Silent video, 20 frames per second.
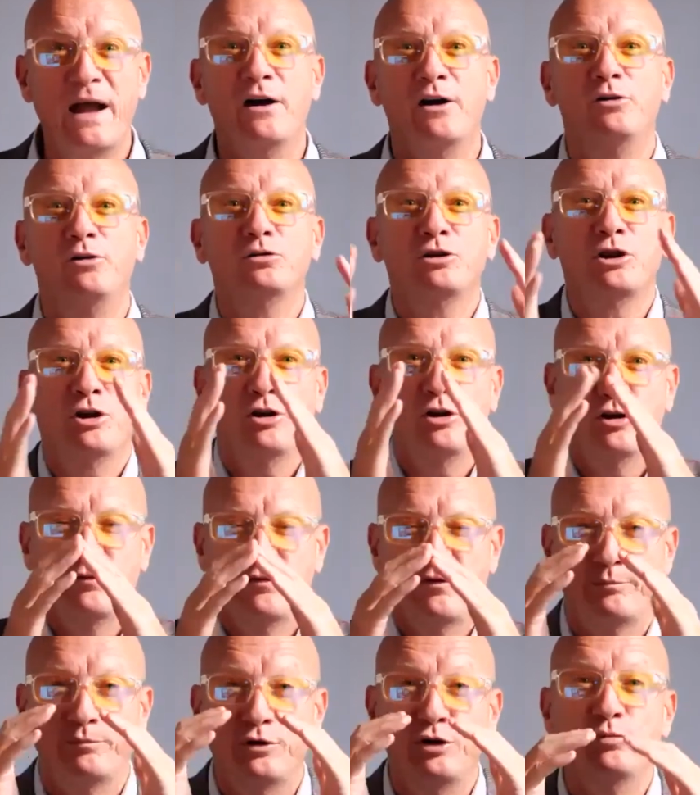bell
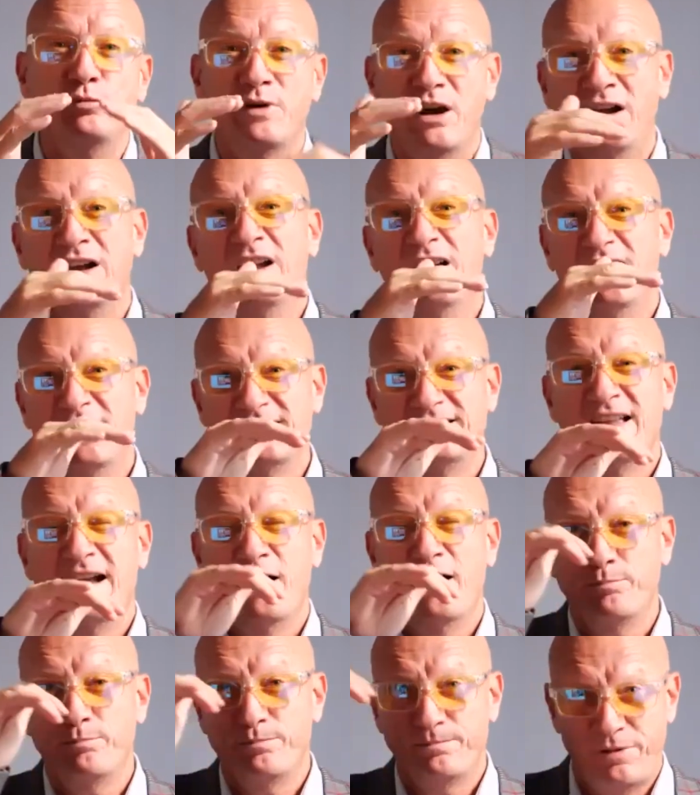curve boomer is
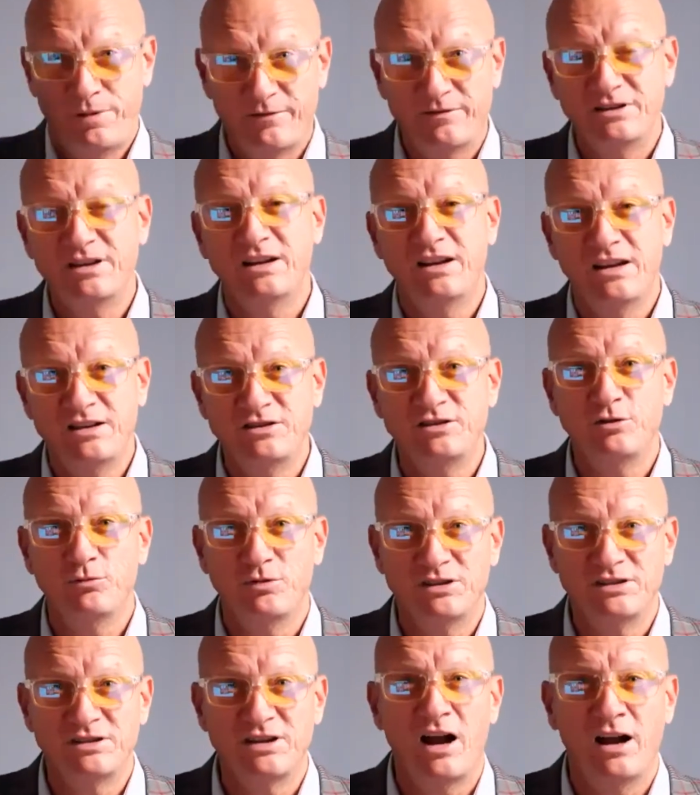now pivoted into
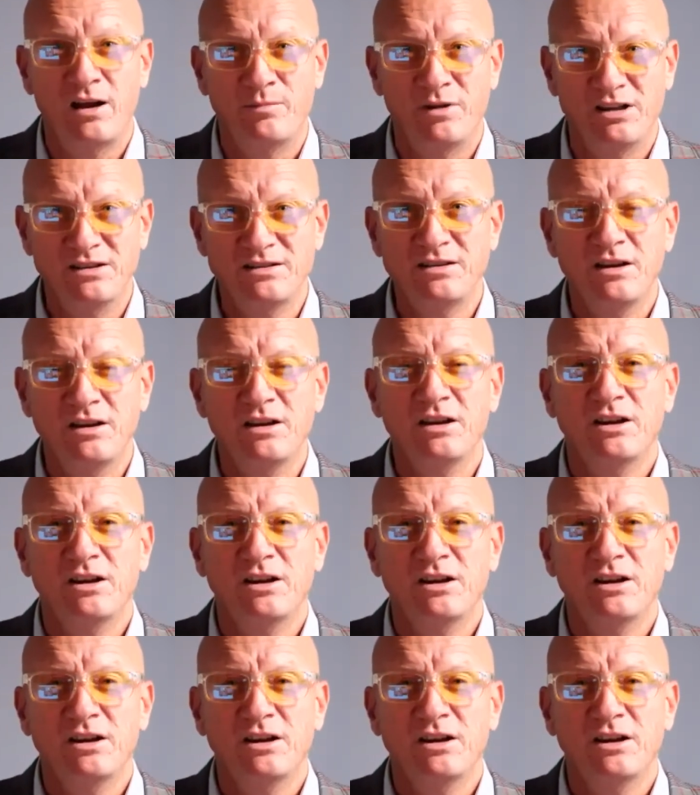retirement.